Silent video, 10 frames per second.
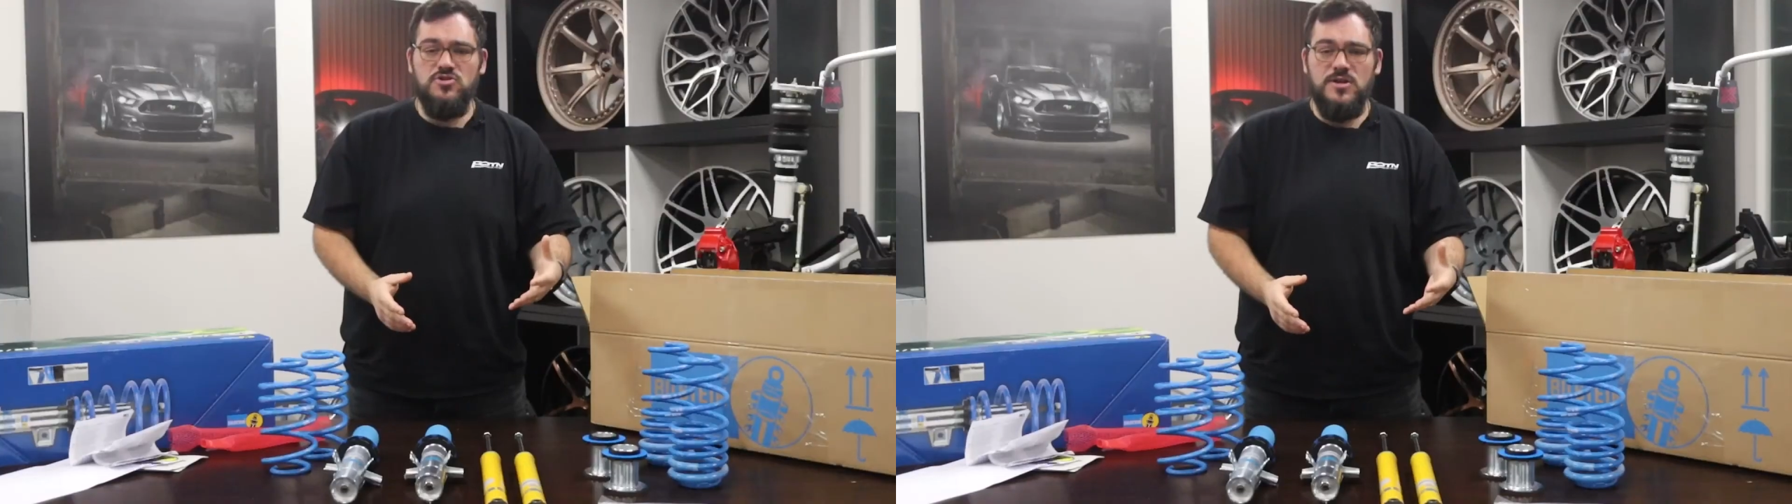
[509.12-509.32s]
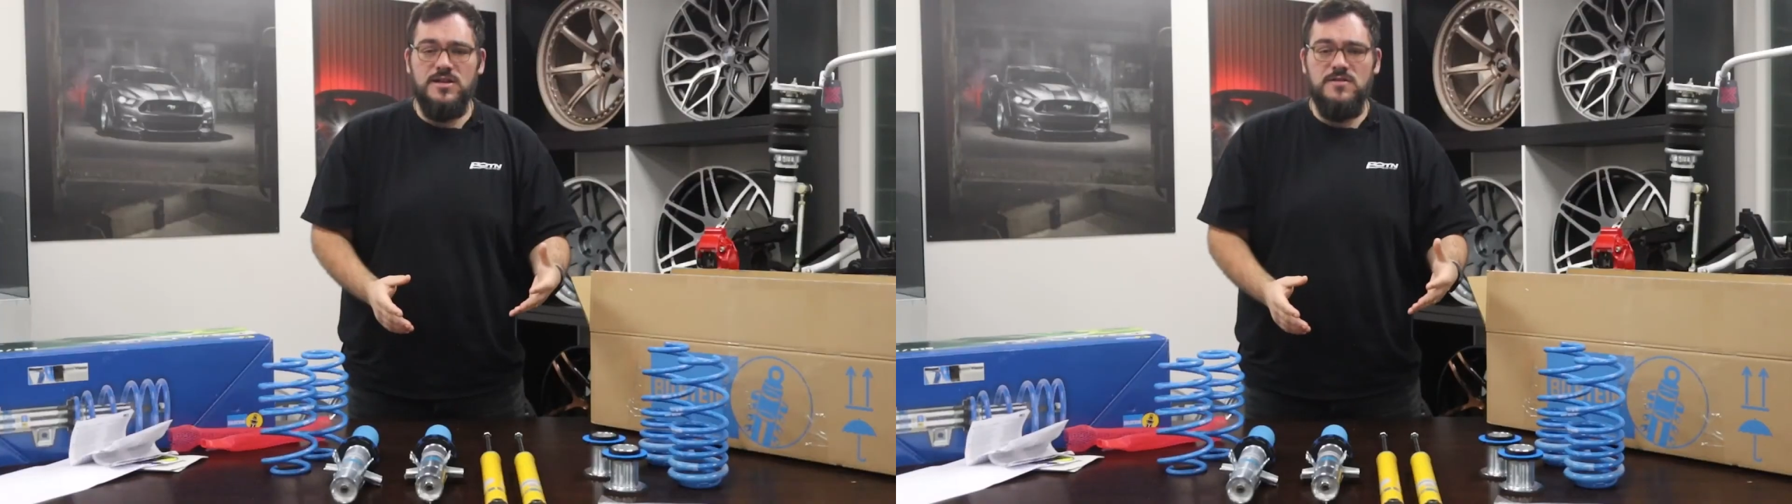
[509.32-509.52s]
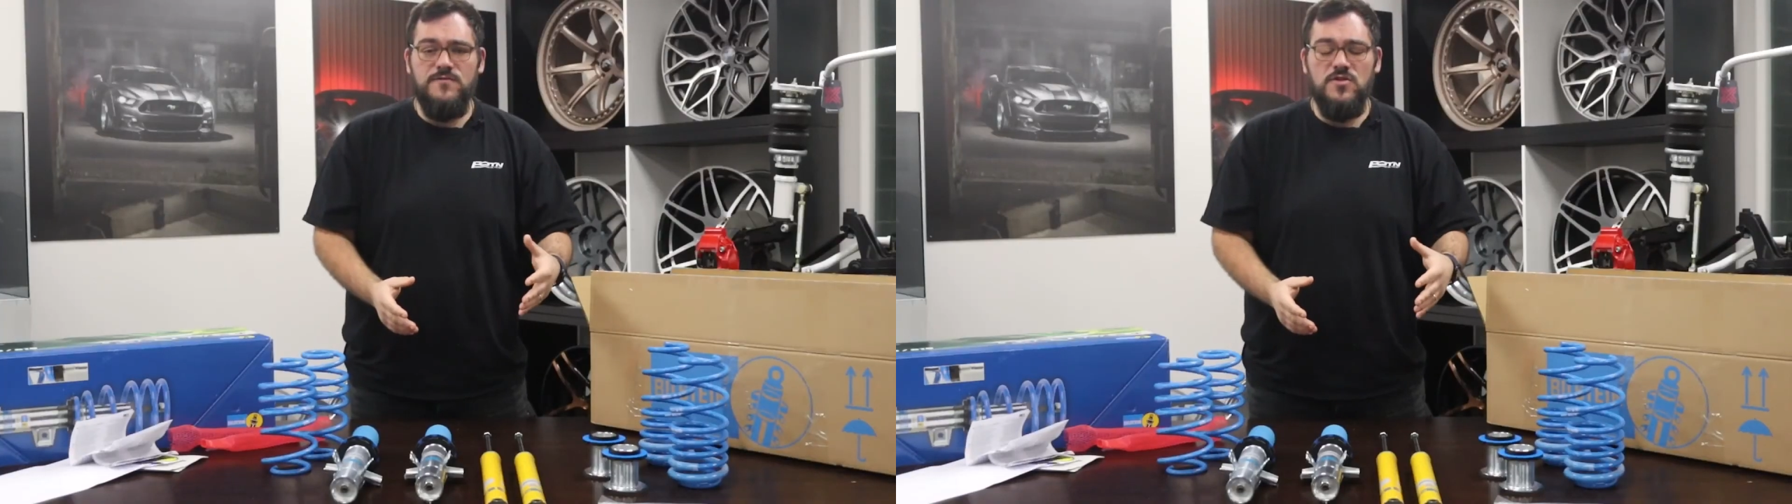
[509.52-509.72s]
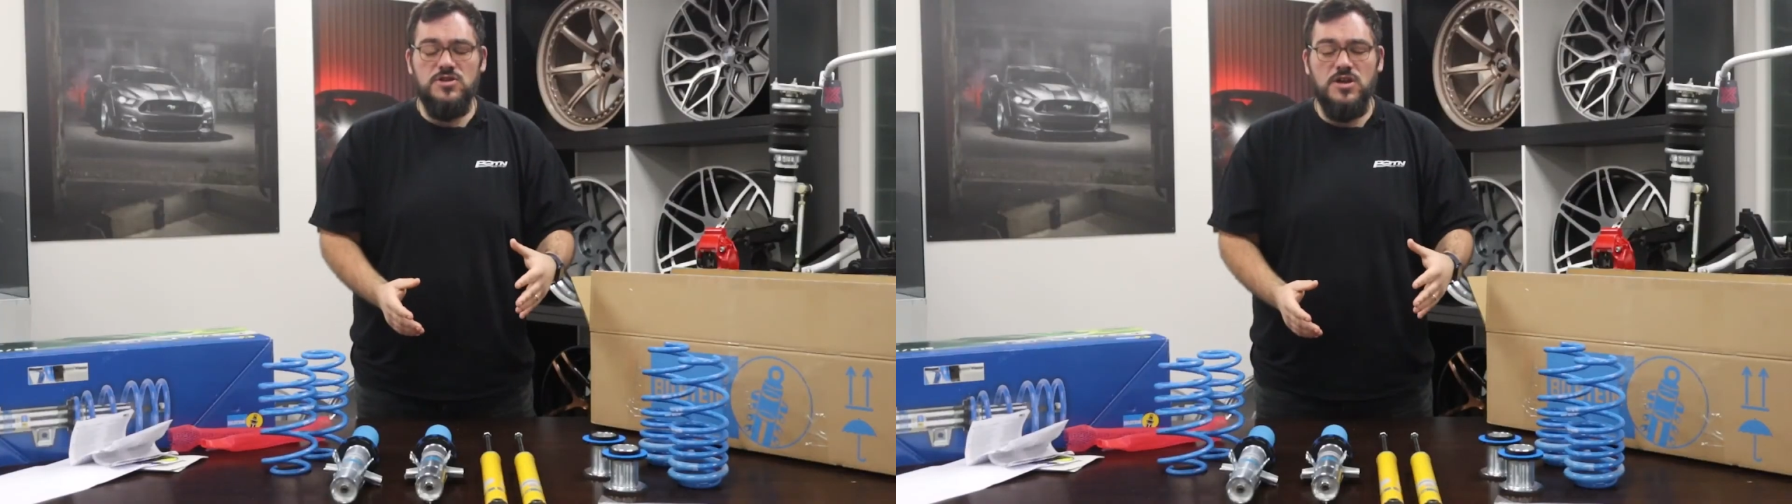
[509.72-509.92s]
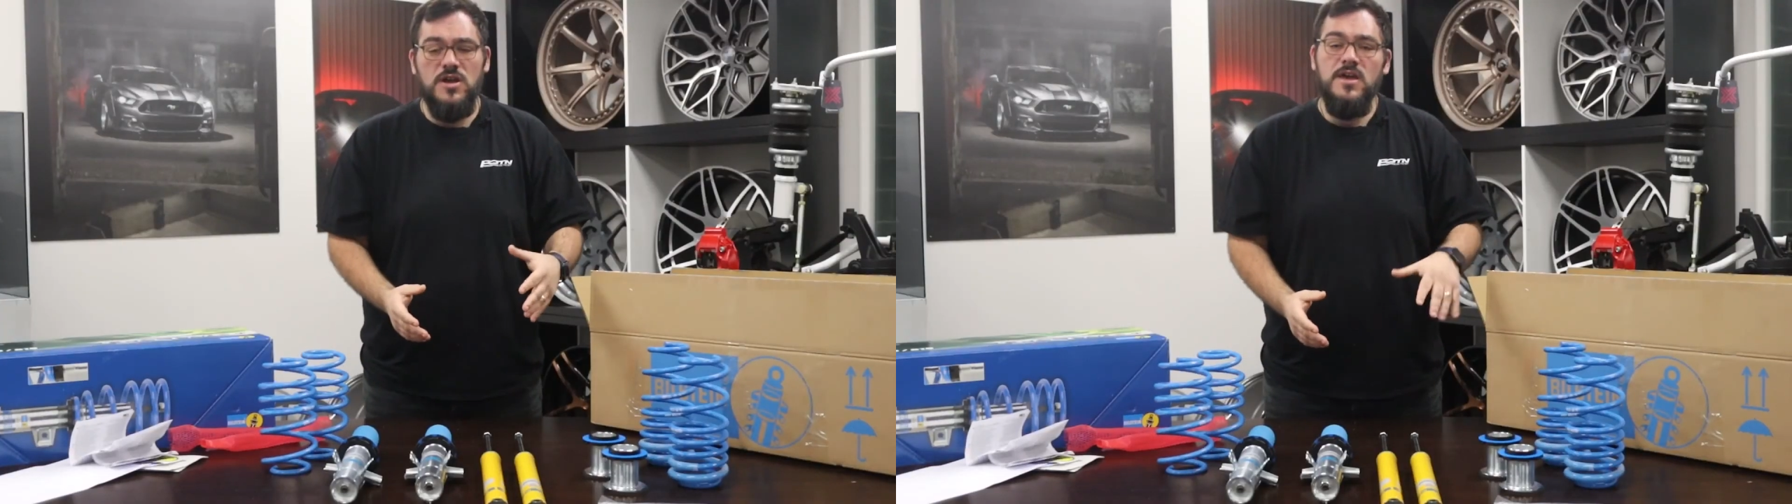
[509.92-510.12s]
track in the
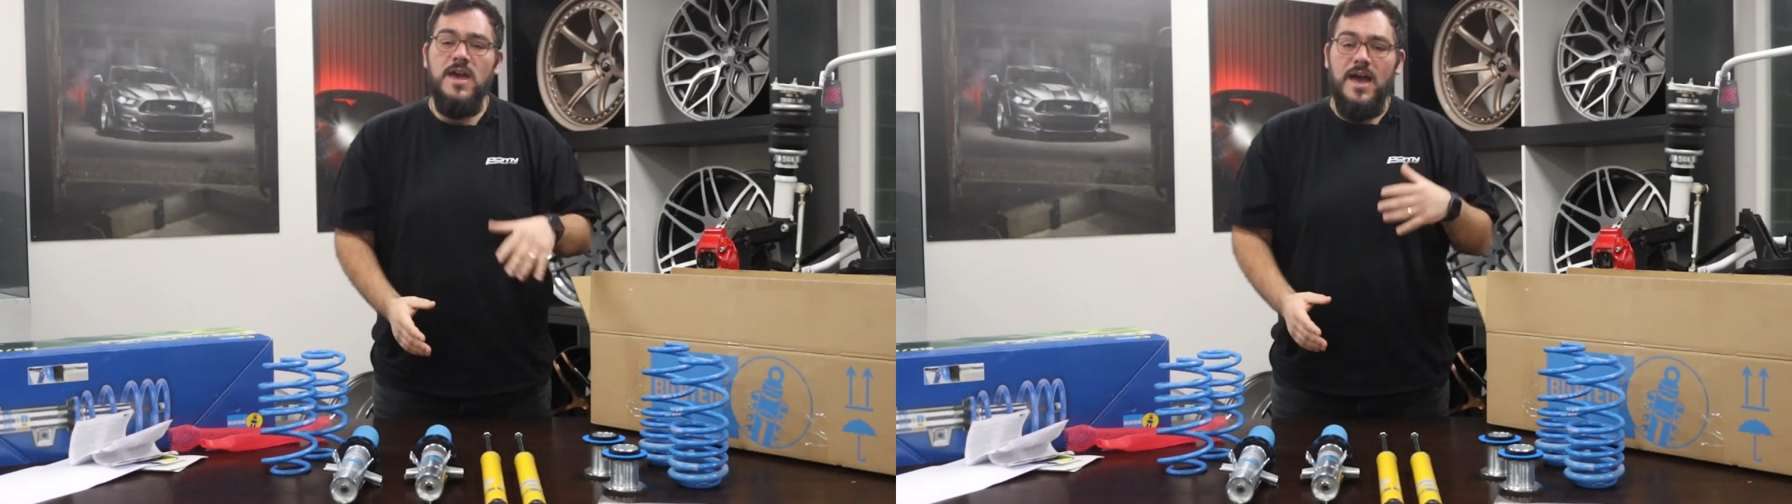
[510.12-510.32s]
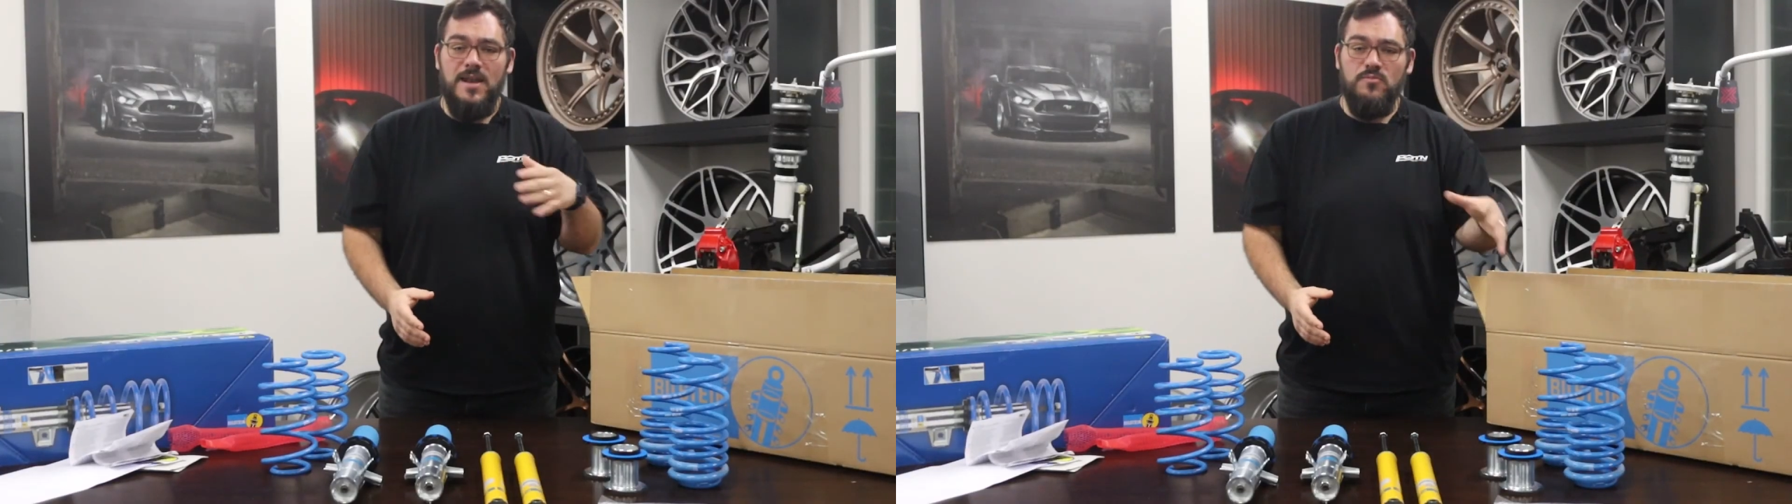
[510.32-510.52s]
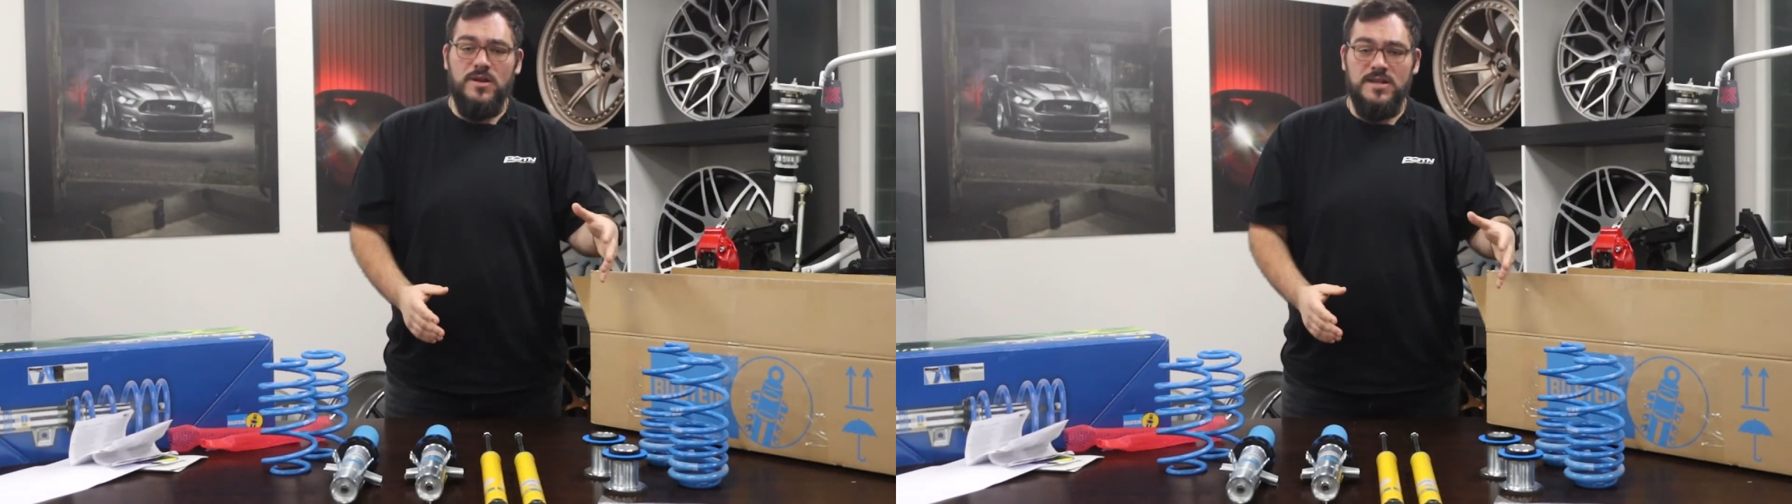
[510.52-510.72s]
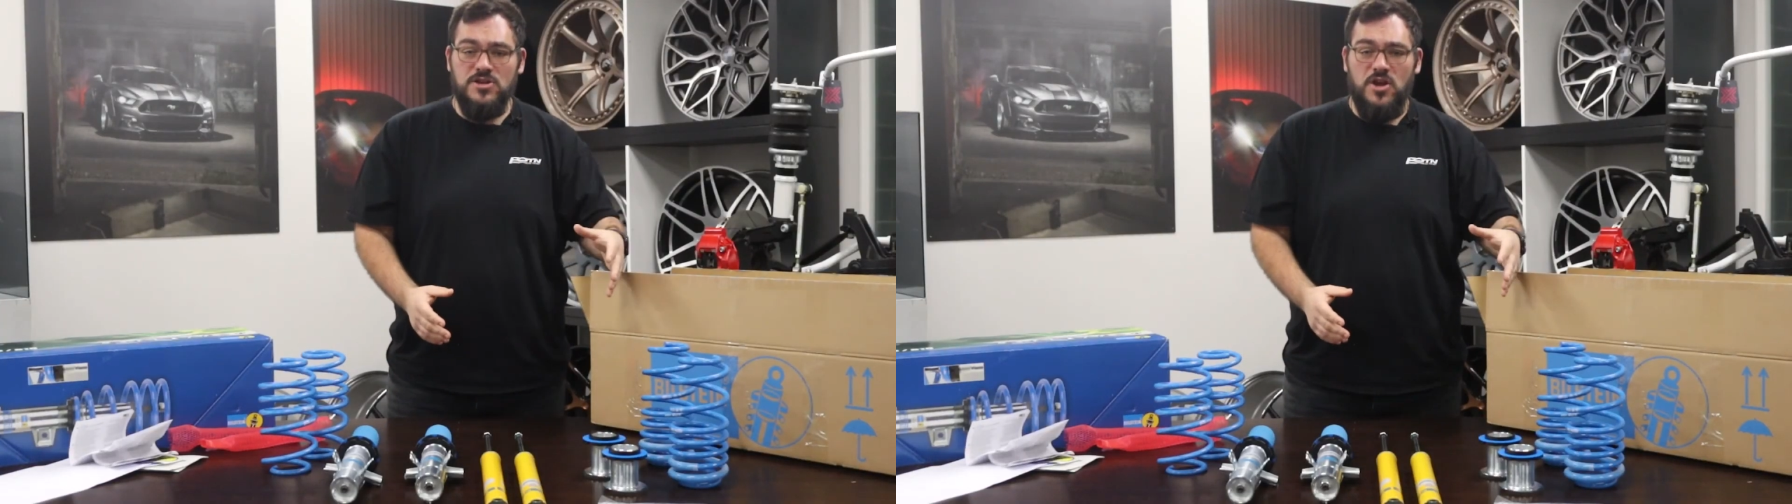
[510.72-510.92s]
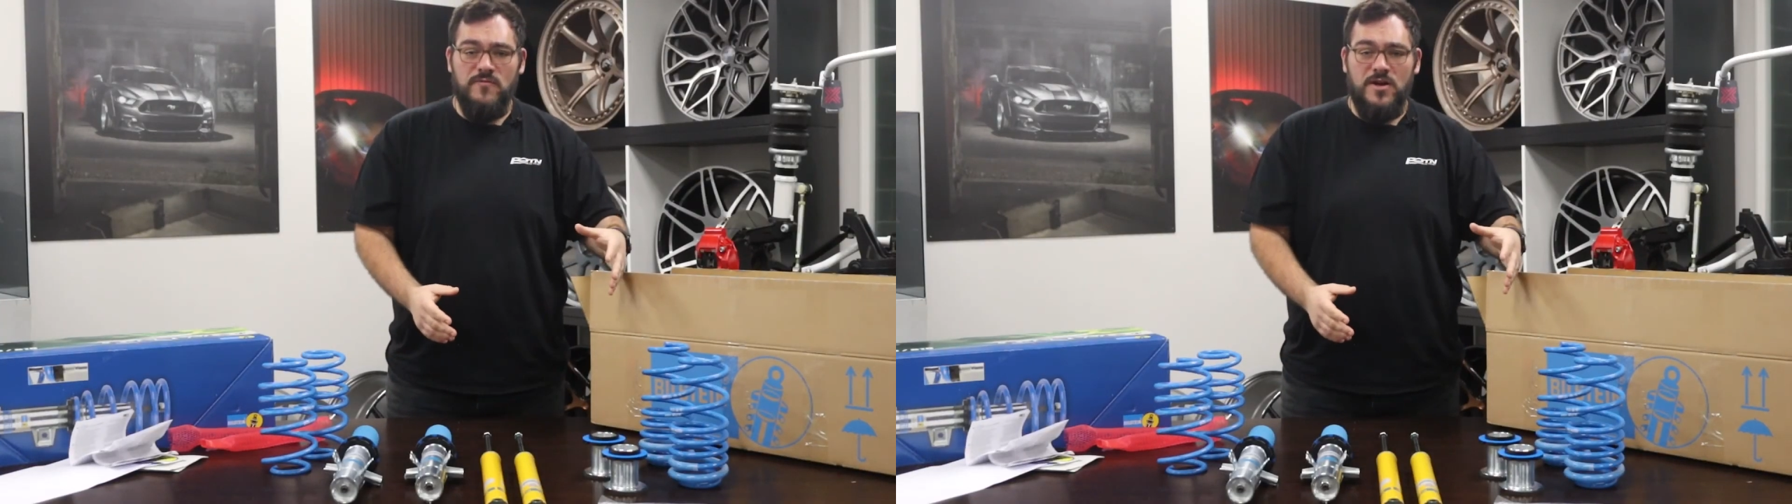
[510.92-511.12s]
future, and when he's going